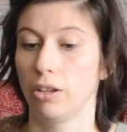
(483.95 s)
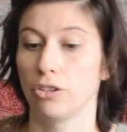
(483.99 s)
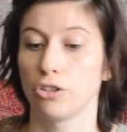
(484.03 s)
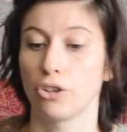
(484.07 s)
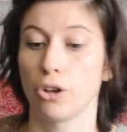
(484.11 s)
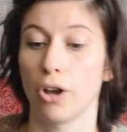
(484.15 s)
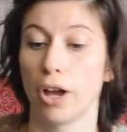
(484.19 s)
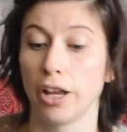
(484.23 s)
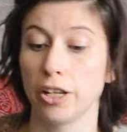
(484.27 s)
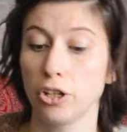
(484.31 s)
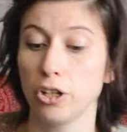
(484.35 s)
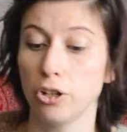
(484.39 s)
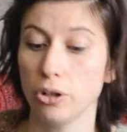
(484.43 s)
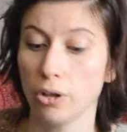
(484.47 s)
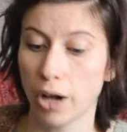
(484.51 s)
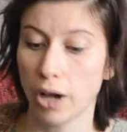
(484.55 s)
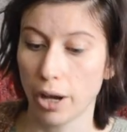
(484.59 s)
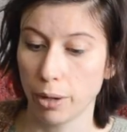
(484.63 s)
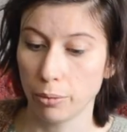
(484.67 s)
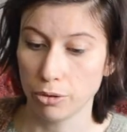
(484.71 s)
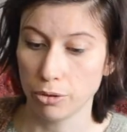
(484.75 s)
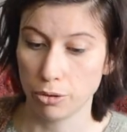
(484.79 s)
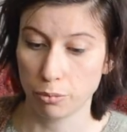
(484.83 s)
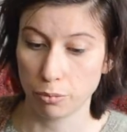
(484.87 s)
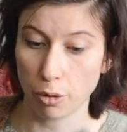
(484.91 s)
So I knew I
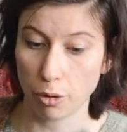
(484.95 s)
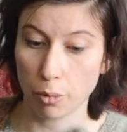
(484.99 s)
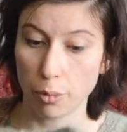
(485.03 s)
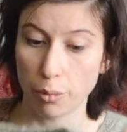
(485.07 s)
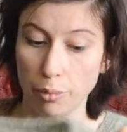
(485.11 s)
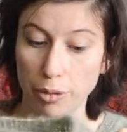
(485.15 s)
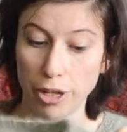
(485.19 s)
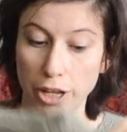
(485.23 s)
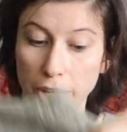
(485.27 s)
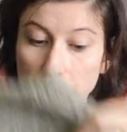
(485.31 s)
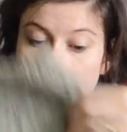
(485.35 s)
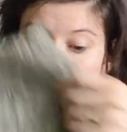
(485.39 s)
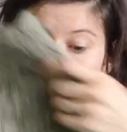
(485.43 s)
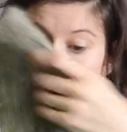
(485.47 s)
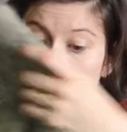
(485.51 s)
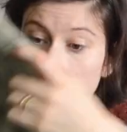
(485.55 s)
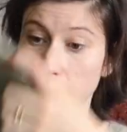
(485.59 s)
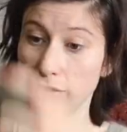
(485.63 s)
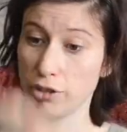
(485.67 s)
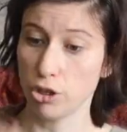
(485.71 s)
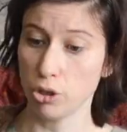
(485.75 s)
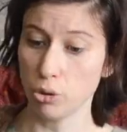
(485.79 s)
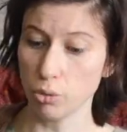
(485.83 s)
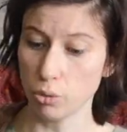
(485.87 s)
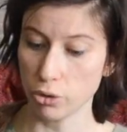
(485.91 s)
was probably going to go for
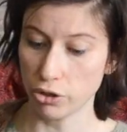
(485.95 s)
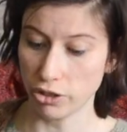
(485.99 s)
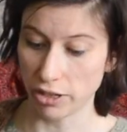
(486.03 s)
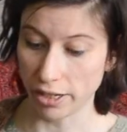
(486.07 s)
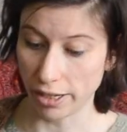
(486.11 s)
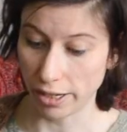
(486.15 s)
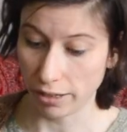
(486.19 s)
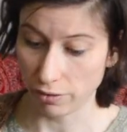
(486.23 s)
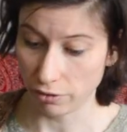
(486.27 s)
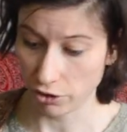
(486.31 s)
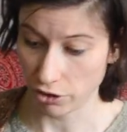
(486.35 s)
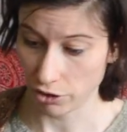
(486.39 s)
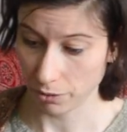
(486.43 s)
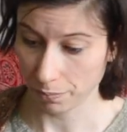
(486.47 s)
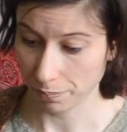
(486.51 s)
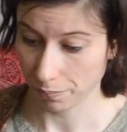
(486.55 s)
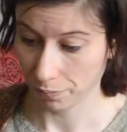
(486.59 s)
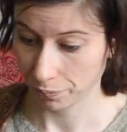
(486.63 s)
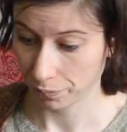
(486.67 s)
short sleeves.